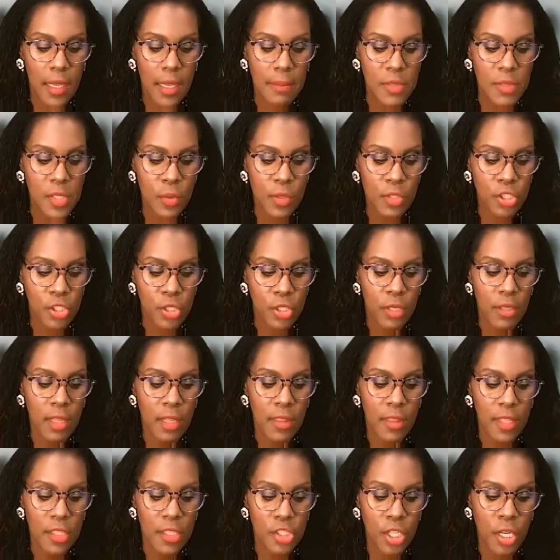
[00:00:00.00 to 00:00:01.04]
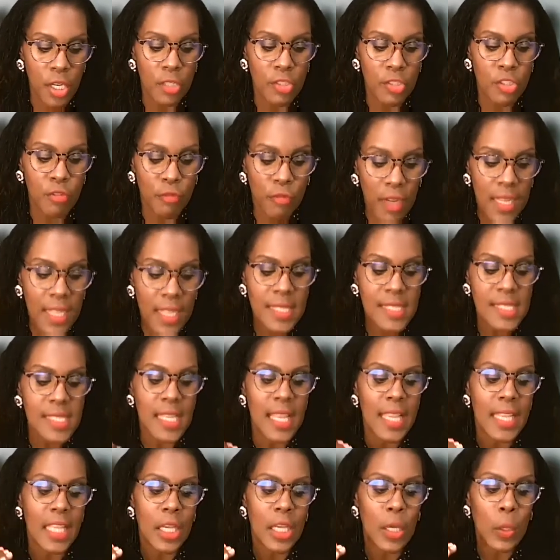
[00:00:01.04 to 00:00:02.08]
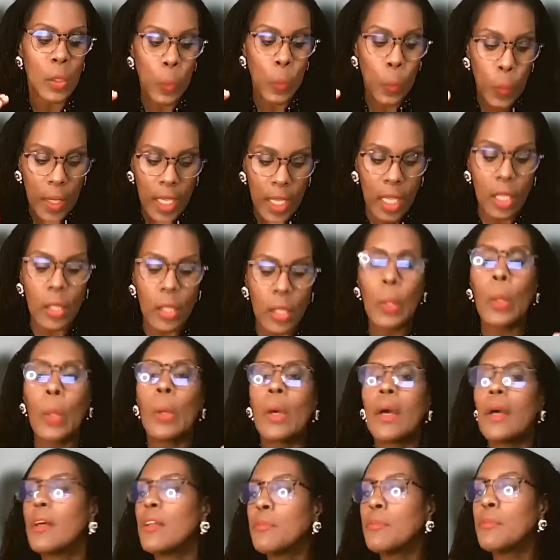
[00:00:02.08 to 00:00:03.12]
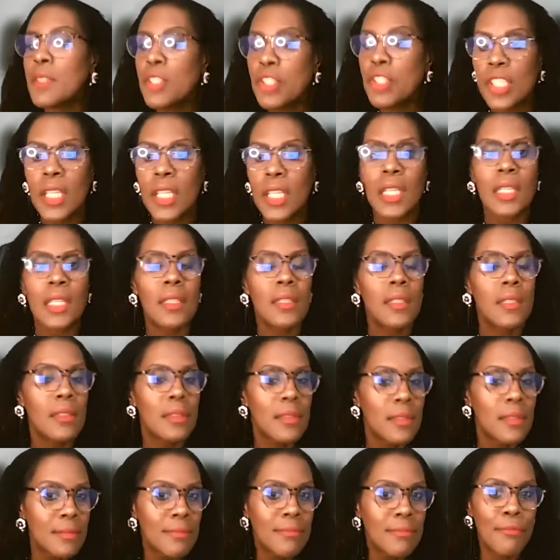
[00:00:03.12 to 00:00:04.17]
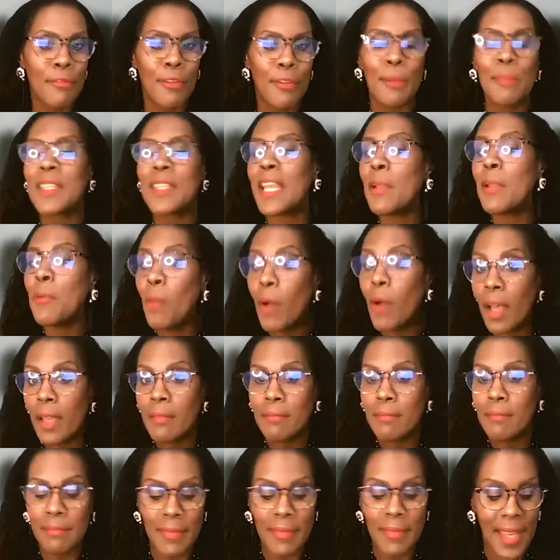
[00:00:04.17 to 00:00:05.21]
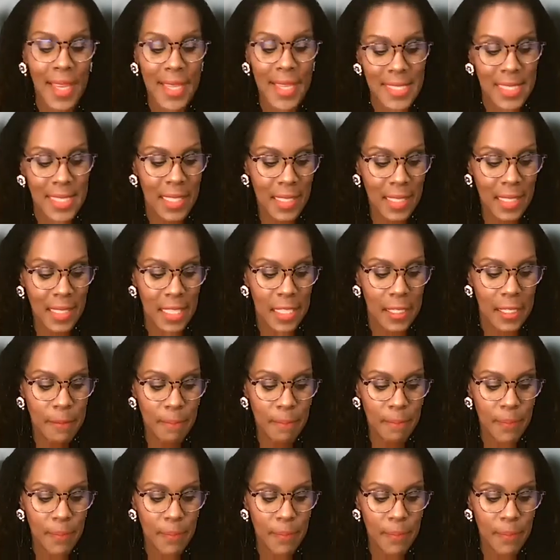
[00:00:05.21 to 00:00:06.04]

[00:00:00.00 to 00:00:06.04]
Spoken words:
to ensure that the church runs like a well-oiled machine from day one, ideally.